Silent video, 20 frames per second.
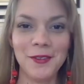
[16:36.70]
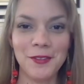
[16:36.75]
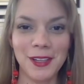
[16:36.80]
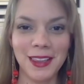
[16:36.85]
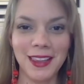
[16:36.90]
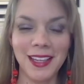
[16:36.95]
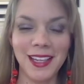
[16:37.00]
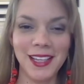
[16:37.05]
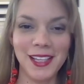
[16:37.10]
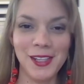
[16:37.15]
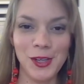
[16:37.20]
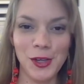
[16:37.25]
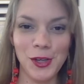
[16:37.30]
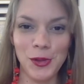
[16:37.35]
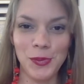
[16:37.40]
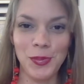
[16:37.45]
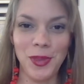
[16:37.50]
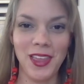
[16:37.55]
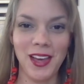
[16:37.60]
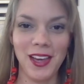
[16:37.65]
really
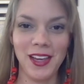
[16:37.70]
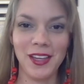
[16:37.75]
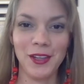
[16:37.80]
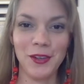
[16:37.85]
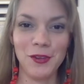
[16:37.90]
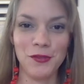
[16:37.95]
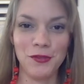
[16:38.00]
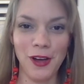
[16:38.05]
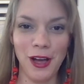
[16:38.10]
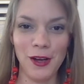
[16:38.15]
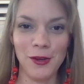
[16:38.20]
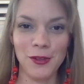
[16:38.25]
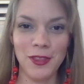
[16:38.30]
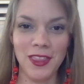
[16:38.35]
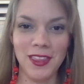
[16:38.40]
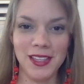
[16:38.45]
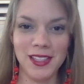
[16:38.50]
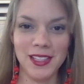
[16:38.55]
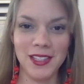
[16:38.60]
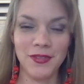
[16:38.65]
hope that you found
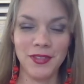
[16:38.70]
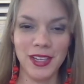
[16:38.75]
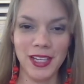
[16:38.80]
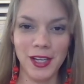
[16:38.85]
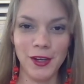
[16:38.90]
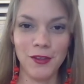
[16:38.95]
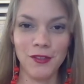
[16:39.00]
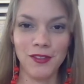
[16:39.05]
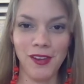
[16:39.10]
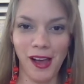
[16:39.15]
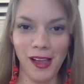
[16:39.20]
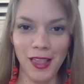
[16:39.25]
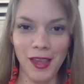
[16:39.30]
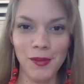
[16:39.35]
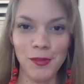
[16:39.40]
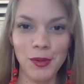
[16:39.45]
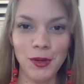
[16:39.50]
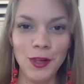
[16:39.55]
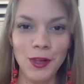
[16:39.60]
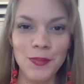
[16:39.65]
this video
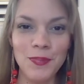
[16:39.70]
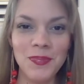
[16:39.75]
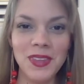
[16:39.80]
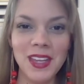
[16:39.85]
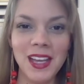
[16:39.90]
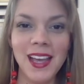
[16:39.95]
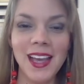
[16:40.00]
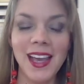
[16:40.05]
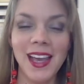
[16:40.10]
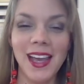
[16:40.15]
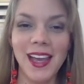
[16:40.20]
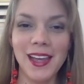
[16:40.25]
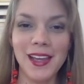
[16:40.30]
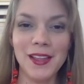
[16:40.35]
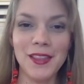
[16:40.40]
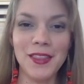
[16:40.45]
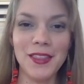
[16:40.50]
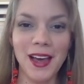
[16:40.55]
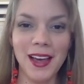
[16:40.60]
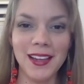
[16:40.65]
valuable
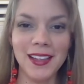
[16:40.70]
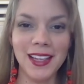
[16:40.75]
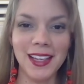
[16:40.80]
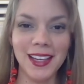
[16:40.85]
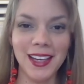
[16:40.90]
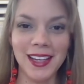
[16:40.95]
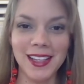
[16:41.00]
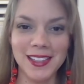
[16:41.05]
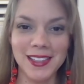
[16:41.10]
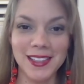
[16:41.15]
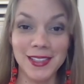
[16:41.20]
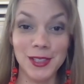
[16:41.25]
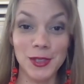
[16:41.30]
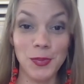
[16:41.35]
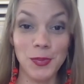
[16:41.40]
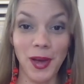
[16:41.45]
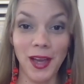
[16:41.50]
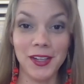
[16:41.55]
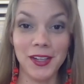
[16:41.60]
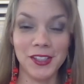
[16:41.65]
and that it has
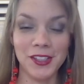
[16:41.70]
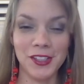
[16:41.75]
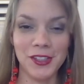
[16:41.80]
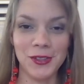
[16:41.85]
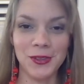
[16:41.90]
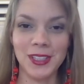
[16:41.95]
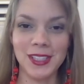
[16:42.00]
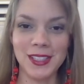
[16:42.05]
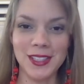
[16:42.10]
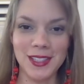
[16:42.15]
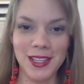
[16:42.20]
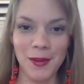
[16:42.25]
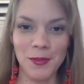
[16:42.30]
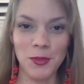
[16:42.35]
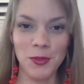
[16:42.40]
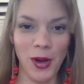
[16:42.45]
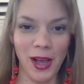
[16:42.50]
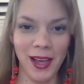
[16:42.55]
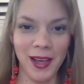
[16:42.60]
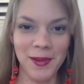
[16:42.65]
inspired you in
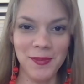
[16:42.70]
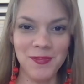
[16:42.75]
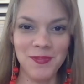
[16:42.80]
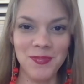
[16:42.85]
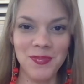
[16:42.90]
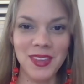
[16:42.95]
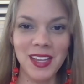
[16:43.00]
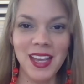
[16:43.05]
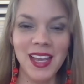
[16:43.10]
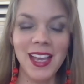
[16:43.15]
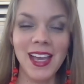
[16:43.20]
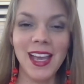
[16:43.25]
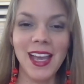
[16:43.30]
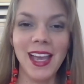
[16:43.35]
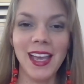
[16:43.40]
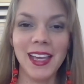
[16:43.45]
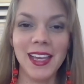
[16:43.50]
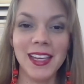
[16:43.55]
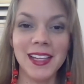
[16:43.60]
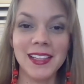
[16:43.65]
some way.
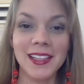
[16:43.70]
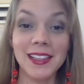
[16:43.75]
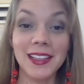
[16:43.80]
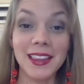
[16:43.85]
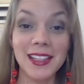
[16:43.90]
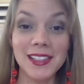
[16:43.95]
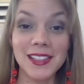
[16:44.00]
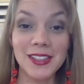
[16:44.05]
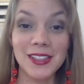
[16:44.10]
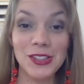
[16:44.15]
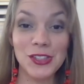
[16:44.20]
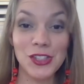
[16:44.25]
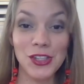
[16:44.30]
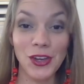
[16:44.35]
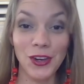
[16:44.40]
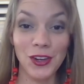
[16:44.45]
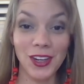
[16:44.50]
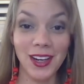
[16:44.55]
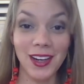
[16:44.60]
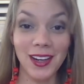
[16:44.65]
And listen to
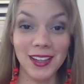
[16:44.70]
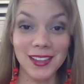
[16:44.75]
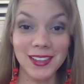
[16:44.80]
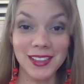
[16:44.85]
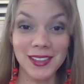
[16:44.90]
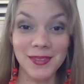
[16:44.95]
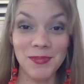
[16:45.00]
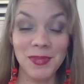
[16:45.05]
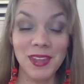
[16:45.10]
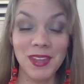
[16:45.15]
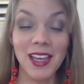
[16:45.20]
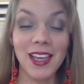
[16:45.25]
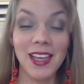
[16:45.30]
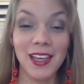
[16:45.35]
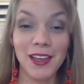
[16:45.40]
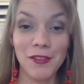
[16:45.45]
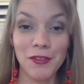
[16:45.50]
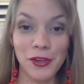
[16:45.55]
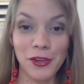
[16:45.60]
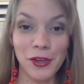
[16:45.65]
your heart.
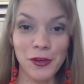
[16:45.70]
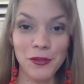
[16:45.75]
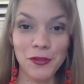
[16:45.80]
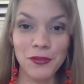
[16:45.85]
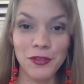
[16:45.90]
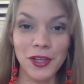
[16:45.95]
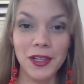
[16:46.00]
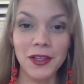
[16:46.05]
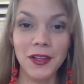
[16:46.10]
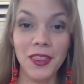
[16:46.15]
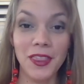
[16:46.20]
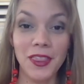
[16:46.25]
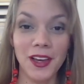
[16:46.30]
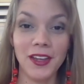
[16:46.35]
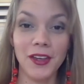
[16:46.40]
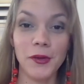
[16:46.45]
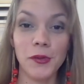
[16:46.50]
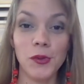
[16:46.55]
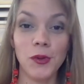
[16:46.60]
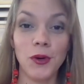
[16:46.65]
If you feel
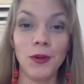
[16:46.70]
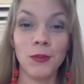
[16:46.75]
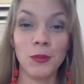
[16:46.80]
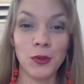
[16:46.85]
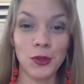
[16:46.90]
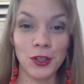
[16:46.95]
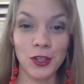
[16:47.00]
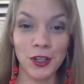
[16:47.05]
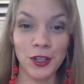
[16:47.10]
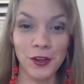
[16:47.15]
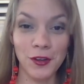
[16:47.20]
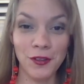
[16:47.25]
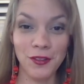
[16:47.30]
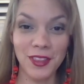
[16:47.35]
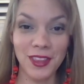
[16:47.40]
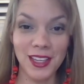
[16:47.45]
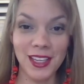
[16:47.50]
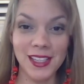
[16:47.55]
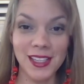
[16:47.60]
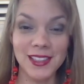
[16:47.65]
that you want more of
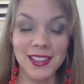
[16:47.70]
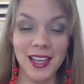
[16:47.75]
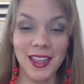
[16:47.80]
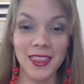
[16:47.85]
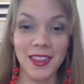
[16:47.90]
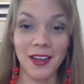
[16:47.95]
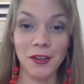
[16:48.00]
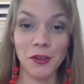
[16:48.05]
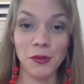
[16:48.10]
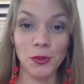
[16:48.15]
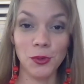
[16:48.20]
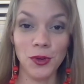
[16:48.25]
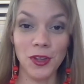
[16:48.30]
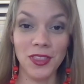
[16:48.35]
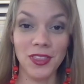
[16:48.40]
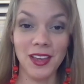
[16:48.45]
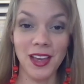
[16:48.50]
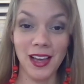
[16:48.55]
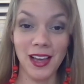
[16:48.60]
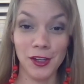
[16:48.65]
these and that you
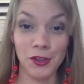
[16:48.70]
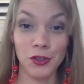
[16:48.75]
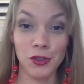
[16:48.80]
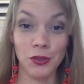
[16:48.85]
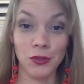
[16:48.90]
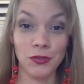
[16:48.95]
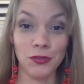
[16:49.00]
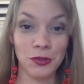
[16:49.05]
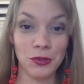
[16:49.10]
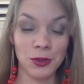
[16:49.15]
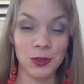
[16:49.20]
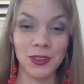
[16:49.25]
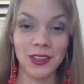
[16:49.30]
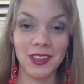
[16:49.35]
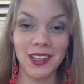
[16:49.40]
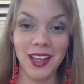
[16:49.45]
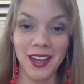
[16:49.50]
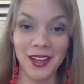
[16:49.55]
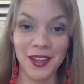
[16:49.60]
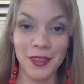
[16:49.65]
want the actual
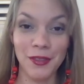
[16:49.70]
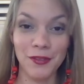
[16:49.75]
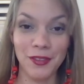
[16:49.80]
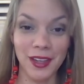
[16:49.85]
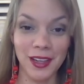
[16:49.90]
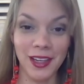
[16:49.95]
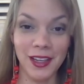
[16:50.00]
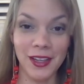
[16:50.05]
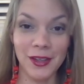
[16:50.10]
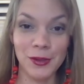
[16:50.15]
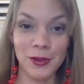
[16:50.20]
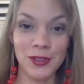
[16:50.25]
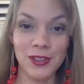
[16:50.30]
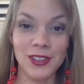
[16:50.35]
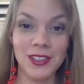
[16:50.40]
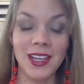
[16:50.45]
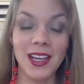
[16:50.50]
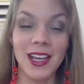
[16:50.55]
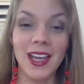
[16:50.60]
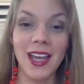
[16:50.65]
full-length
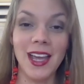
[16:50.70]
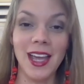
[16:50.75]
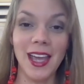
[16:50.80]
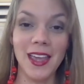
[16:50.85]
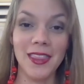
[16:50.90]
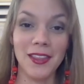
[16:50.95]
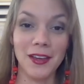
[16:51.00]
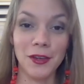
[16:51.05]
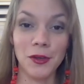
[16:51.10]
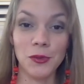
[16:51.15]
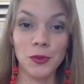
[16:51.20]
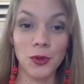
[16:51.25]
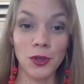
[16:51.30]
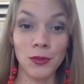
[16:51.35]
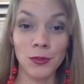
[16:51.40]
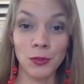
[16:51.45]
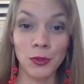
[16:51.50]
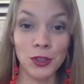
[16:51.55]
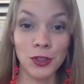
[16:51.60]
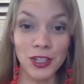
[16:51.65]
videos and that you
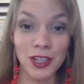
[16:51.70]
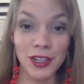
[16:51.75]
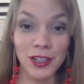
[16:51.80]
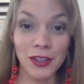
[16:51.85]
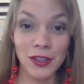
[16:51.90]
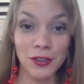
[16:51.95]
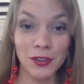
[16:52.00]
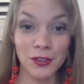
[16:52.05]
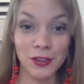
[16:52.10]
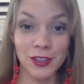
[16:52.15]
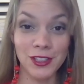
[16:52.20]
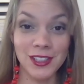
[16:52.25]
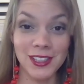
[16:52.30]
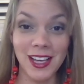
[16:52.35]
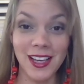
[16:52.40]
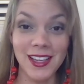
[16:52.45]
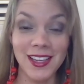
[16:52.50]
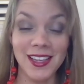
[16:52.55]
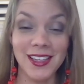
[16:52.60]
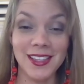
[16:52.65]
want more
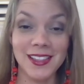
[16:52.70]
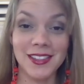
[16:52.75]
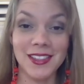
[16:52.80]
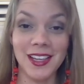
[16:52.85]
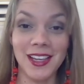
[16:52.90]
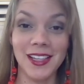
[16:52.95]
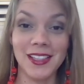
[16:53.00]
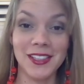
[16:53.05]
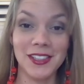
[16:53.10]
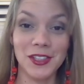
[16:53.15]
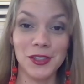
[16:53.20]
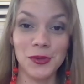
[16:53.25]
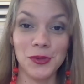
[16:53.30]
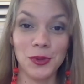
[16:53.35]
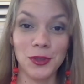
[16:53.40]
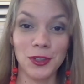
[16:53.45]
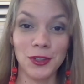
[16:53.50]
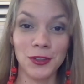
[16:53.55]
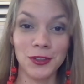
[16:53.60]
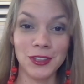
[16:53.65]
neuroscience and you
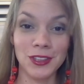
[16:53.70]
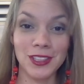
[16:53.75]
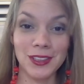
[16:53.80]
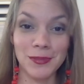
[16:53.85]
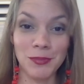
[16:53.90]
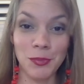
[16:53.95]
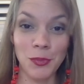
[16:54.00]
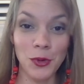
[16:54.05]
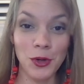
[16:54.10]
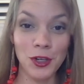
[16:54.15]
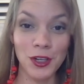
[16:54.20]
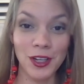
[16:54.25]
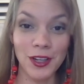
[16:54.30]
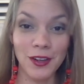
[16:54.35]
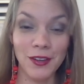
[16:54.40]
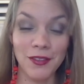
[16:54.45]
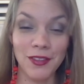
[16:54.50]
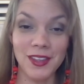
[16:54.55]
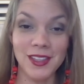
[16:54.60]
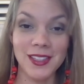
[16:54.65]
want more
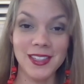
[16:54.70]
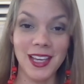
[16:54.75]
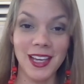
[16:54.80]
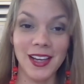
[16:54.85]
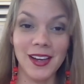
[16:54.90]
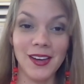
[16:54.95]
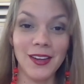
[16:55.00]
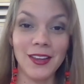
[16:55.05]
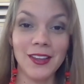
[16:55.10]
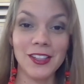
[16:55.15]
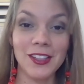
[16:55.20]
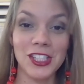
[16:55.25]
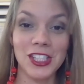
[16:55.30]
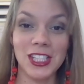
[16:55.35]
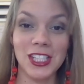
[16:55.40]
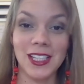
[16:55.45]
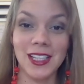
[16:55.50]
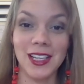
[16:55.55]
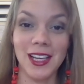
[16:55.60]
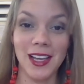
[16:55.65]
of the
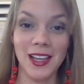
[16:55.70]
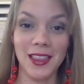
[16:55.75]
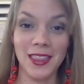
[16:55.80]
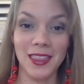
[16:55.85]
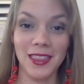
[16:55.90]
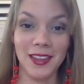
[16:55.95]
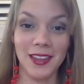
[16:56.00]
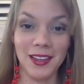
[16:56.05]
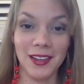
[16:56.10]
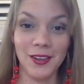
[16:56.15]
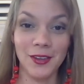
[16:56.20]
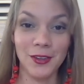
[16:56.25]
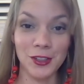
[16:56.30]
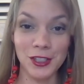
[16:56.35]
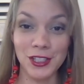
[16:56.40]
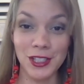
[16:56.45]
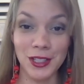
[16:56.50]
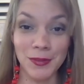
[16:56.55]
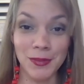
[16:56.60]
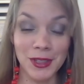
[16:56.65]
psychology and the
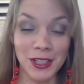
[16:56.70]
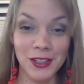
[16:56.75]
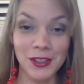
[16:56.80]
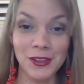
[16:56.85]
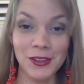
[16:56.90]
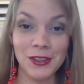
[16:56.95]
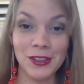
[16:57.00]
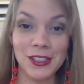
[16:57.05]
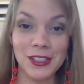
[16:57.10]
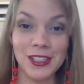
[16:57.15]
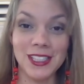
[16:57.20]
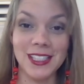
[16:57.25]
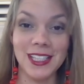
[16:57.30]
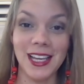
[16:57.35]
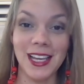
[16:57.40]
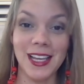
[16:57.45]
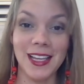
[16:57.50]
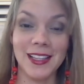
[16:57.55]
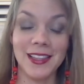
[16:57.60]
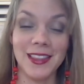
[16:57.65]
Course in Miracles
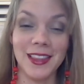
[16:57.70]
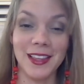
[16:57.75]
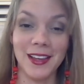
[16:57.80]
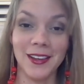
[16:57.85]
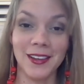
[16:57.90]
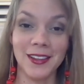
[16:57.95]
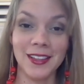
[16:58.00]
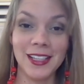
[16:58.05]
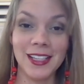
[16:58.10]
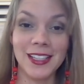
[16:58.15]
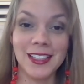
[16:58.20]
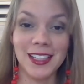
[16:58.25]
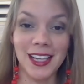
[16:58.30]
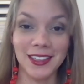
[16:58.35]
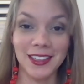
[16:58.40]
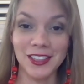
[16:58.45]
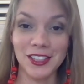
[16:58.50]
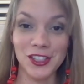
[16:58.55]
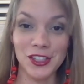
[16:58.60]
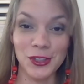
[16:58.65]
and the
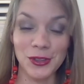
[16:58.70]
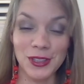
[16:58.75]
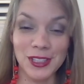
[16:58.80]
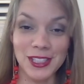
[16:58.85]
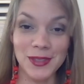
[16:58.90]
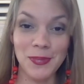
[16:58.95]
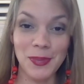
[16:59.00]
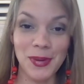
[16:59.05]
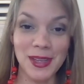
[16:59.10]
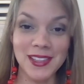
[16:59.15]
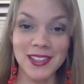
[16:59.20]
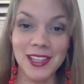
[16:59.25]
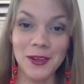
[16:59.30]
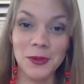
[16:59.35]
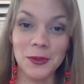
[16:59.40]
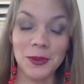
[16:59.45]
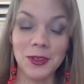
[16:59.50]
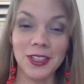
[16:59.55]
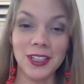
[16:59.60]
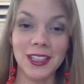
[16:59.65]
Dr. Joe Dispenza
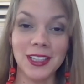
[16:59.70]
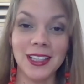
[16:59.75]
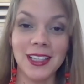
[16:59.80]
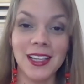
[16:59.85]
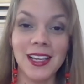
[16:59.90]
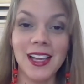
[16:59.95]
work